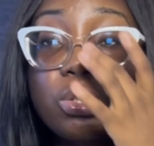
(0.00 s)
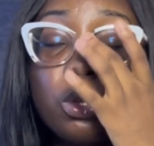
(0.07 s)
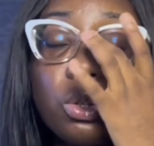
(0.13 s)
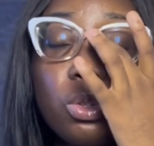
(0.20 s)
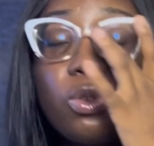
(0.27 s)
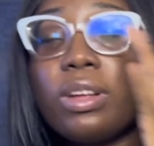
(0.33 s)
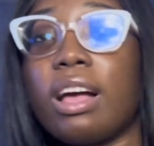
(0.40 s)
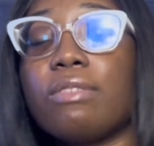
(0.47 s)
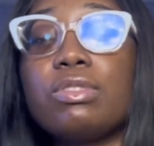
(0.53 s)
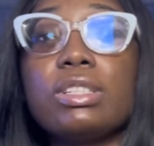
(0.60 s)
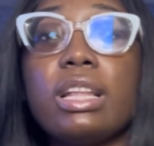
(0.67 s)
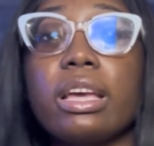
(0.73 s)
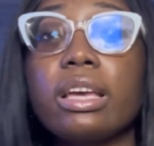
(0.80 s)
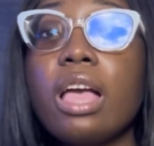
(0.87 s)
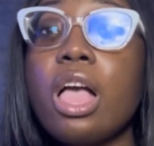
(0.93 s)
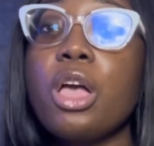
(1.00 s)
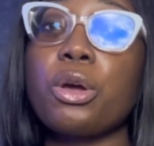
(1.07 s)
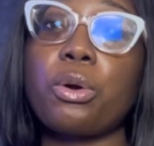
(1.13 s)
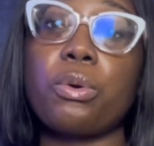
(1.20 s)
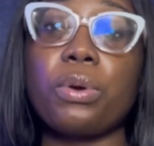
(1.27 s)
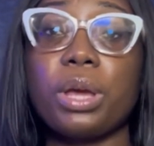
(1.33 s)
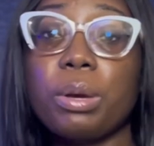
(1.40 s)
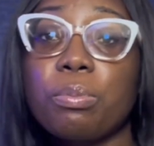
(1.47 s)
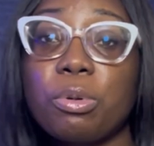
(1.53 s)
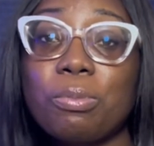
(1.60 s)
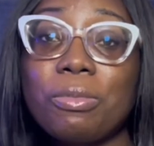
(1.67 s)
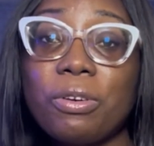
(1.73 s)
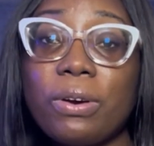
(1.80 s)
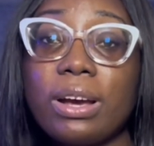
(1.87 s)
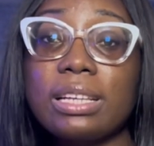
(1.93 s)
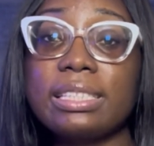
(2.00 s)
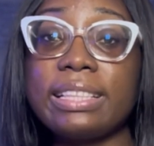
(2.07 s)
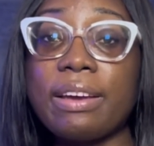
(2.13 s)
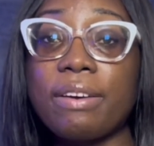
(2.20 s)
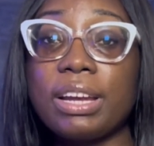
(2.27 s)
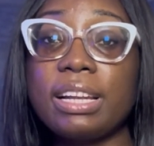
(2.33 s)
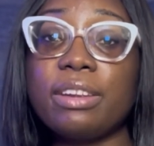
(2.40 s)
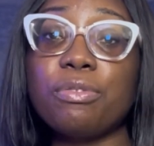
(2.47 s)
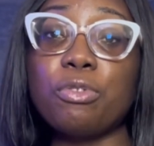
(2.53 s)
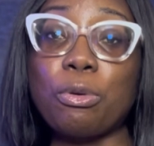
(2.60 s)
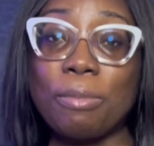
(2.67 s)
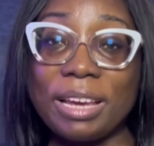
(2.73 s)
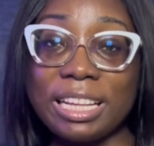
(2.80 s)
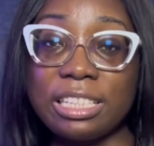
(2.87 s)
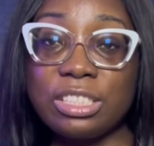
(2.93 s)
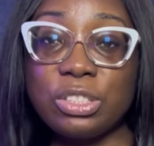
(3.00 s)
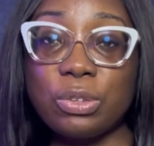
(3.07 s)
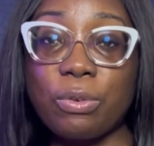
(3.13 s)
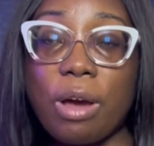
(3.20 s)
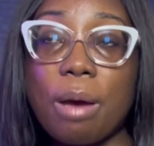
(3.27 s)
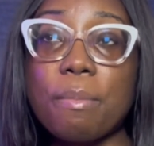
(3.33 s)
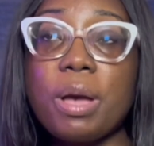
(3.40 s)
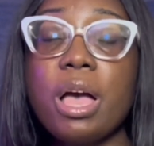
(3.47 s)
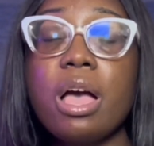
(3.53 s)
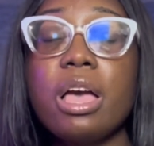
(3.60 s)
So you don't have to like create boomerangs directly from Instagram.